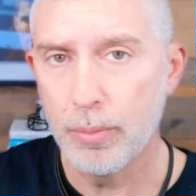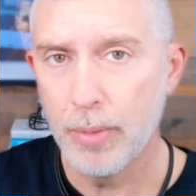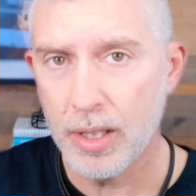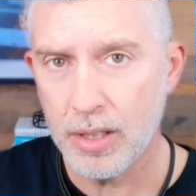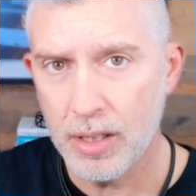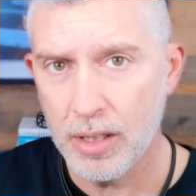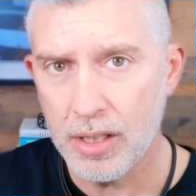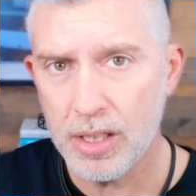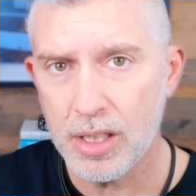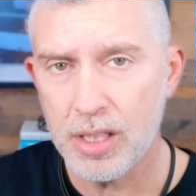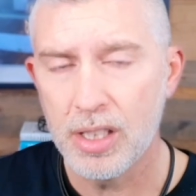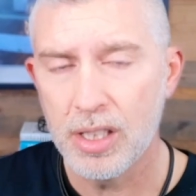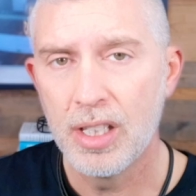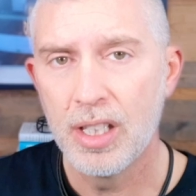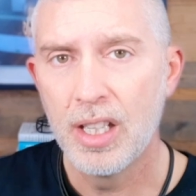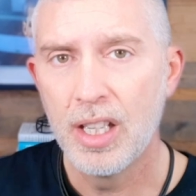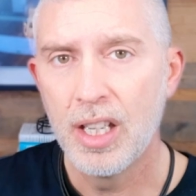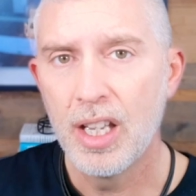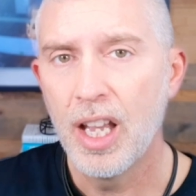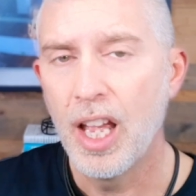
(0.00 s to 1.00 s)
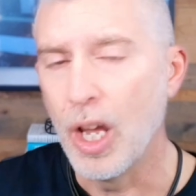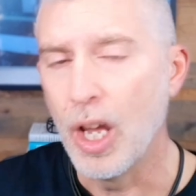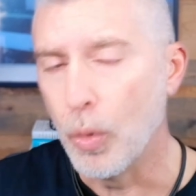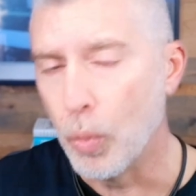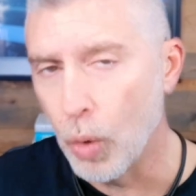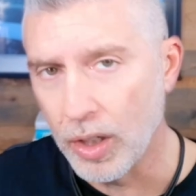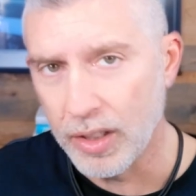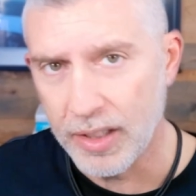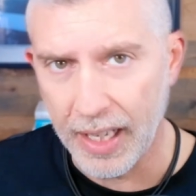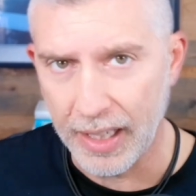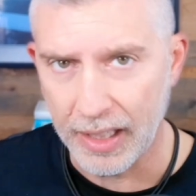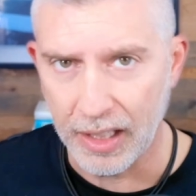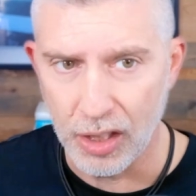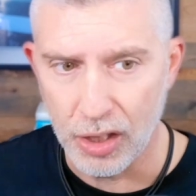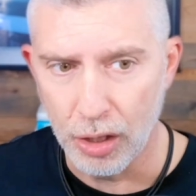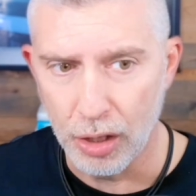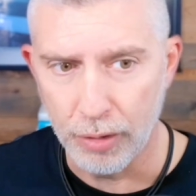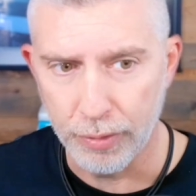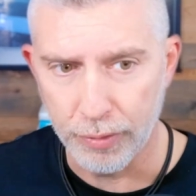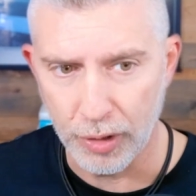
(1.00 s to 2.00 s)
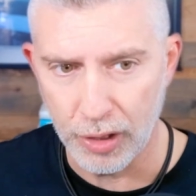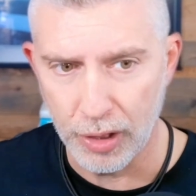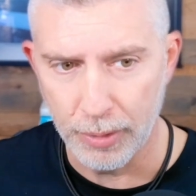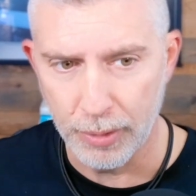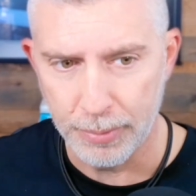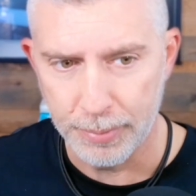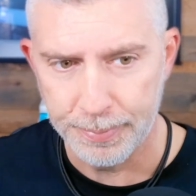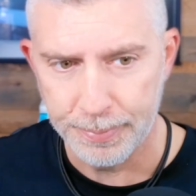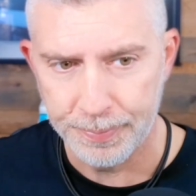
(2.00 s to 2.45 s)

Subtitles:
business and what that can do for you.